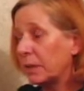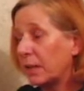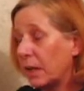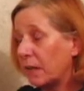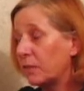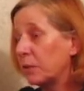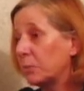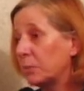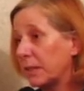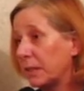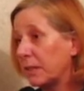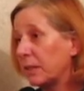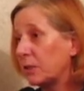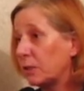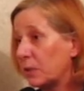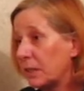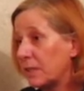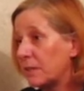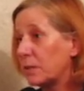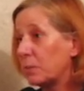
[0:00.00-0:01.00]
government
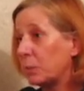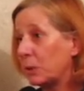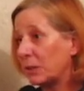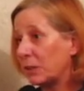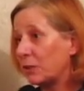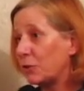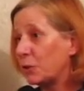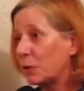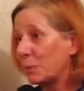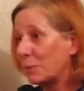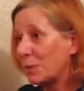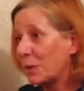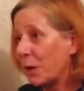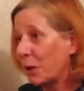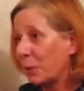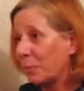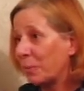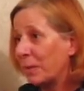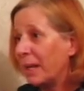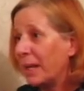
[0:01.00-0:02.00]
agrees to bring the troops
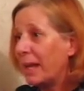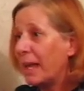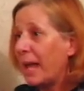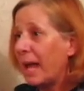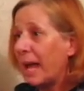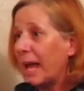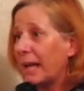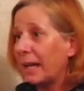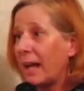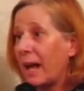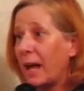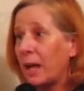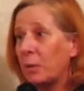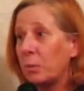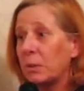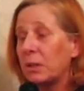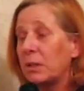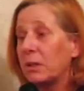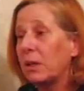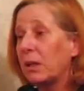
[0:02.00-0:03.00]
home. And I
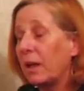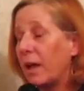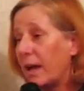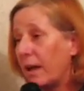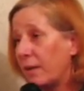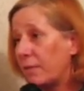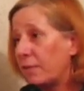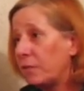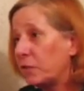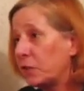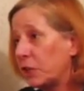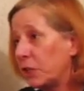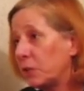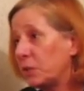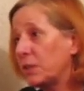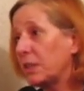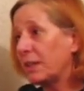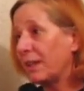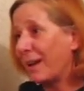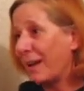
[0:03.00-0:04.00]
would love for you
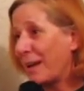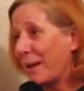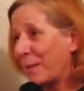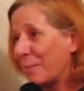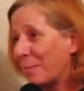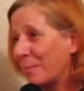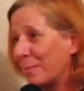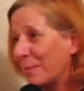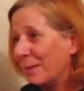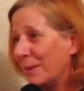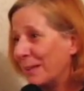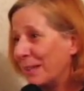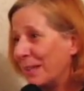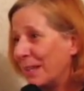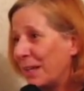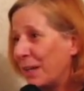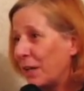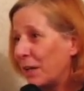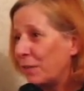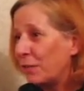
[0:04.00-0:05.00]
to come,
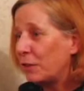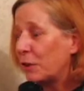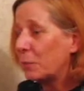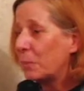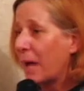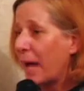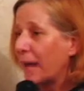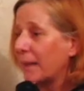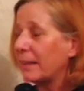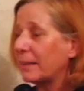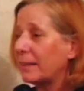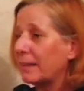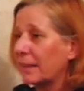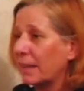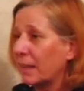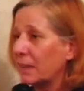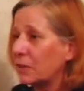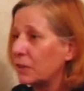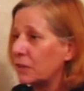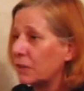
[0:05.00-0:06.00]
if you're back in the
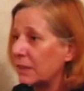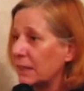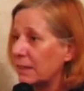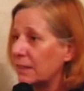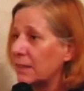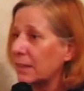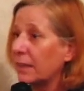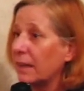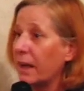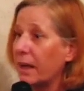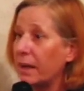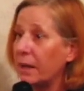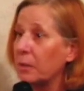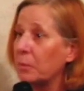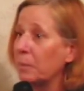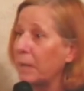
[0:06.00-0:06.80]
country, to come